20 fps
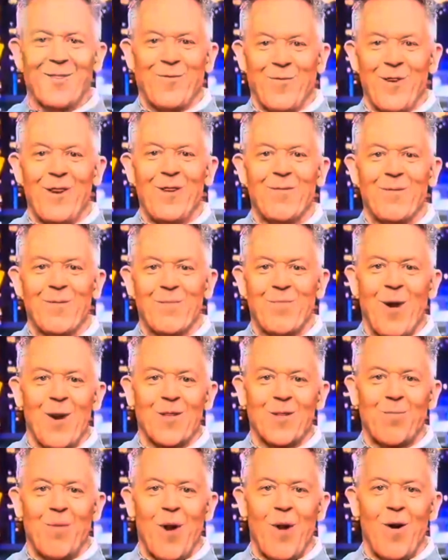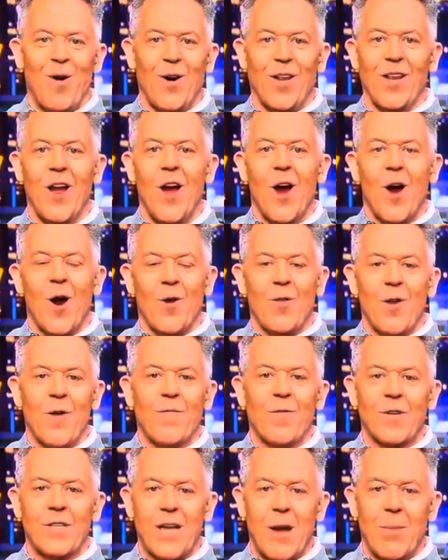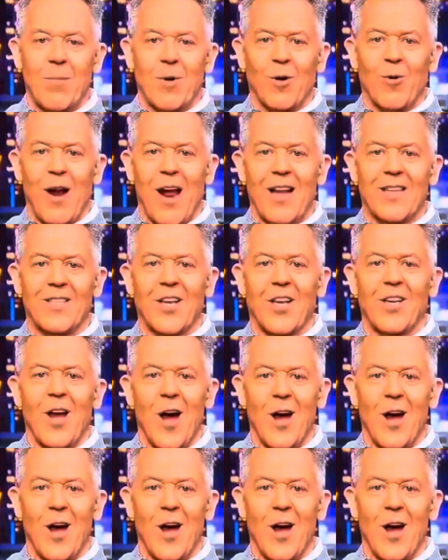freedom and prosperity are there for Democrats and